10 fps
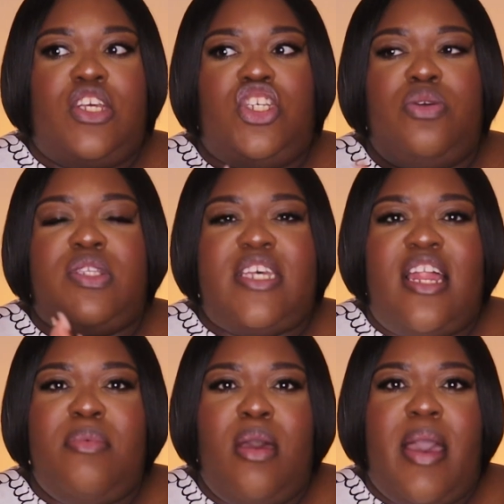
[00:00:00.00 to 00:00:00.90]
she was
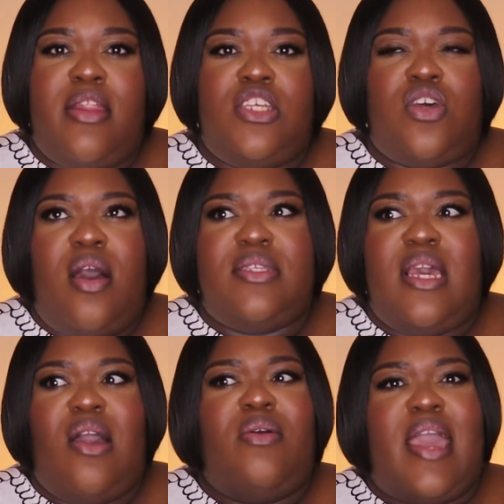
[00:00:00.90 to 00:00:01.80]
telling me about it, so I was
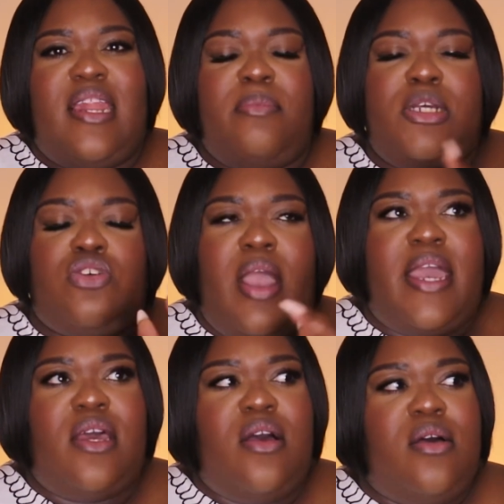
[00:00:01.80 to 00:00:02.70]
like, okay, let me
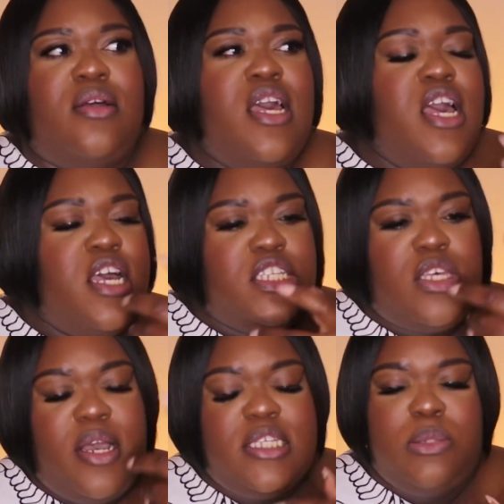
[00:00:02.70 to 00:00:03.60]
try it on.
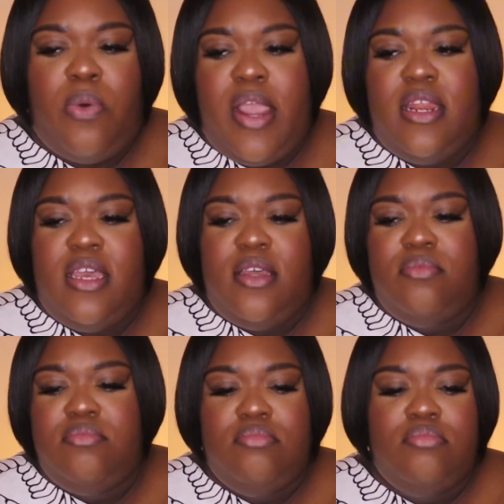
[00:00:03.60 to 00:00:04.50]
So I sprayed it
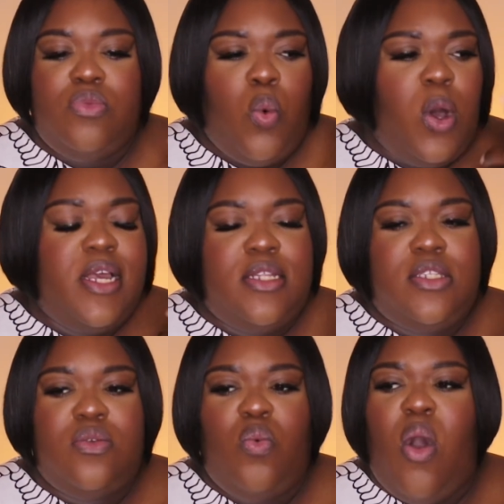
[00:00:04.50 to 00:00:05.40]

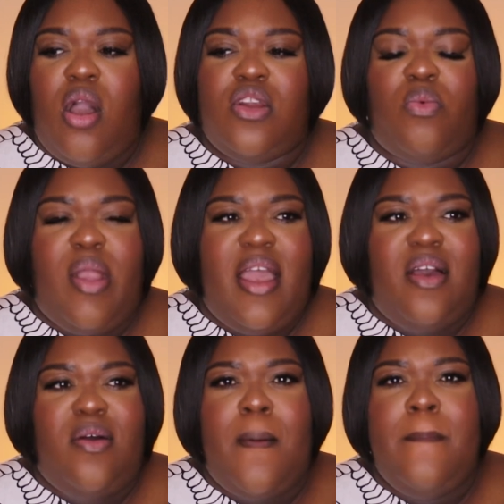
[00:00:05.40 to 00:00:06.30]
once, walked
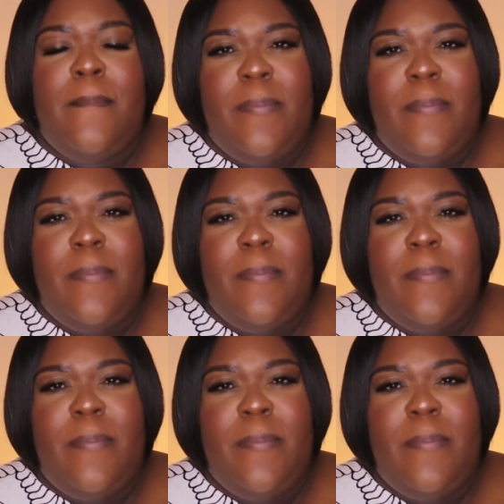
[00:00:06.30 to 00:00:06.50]
around,